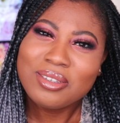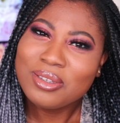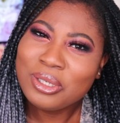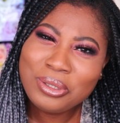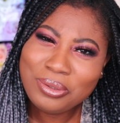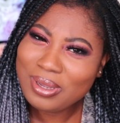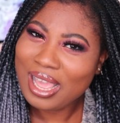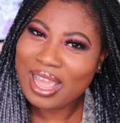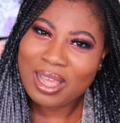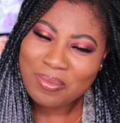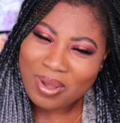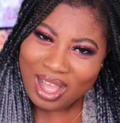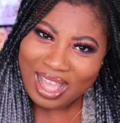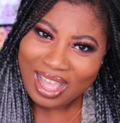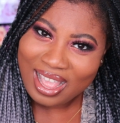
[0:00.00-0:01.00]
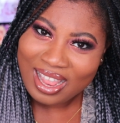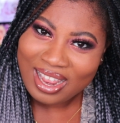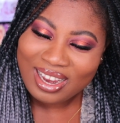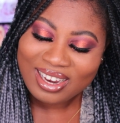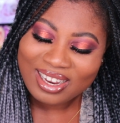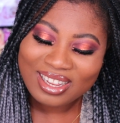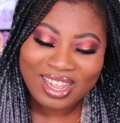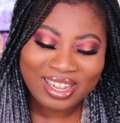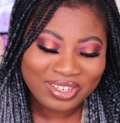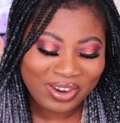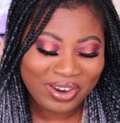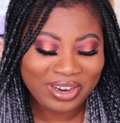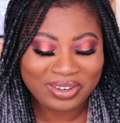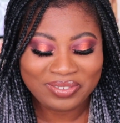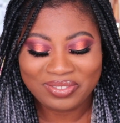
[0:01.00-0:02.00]
Who am I? I
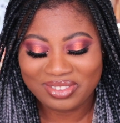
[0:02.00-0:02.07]
know.